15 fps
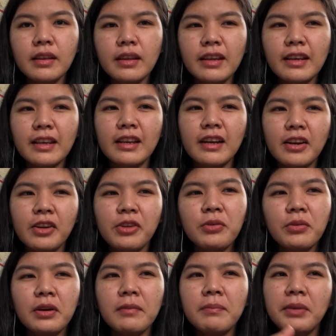Like, are
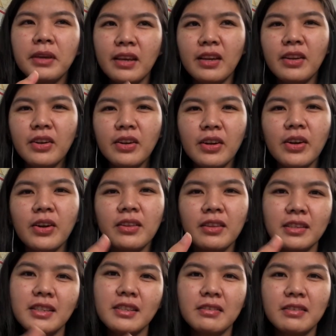you a beginner
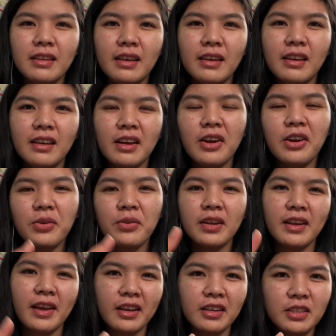on this thing? Are you
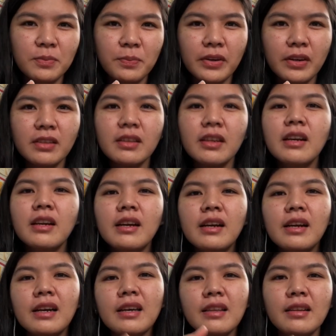an expert?
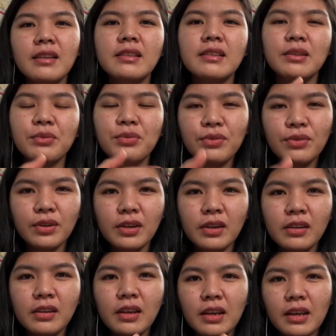And then
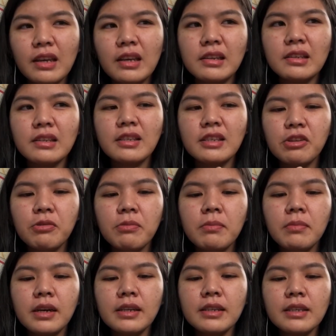third is you
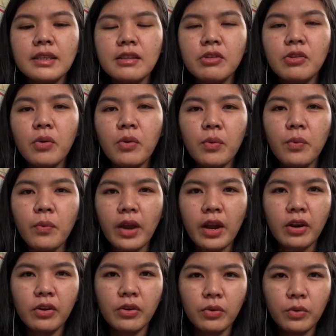must know
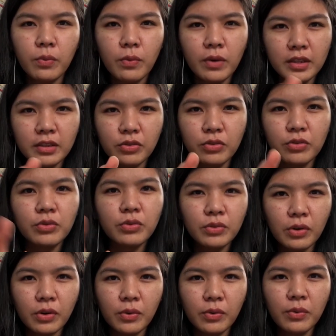where you want to
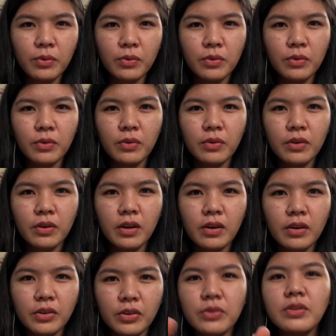go
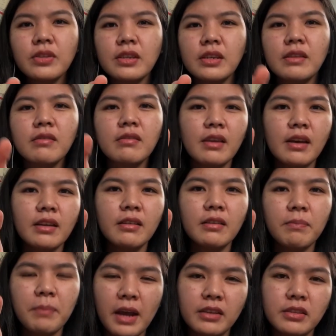using
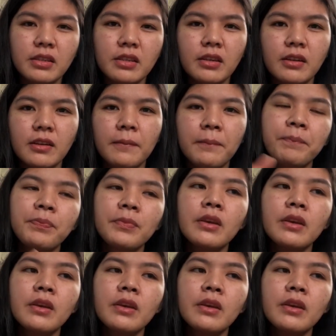that passion.